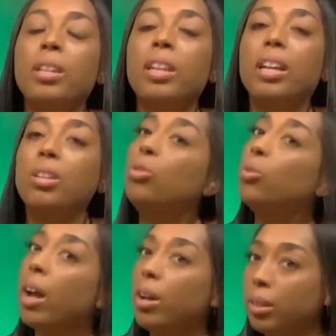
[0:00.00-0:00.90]
Now the
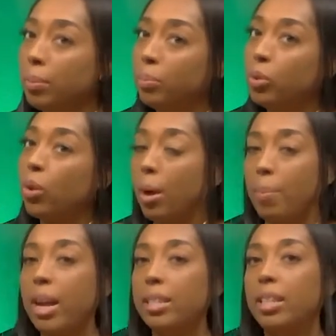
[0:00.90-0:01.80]

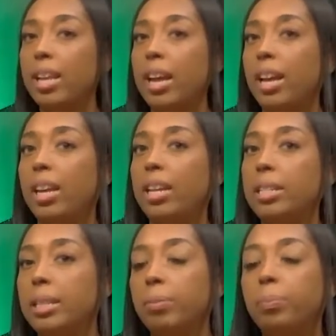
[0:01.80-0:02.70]
drawback to that
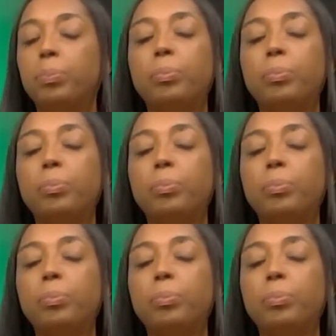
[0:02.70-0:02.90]
is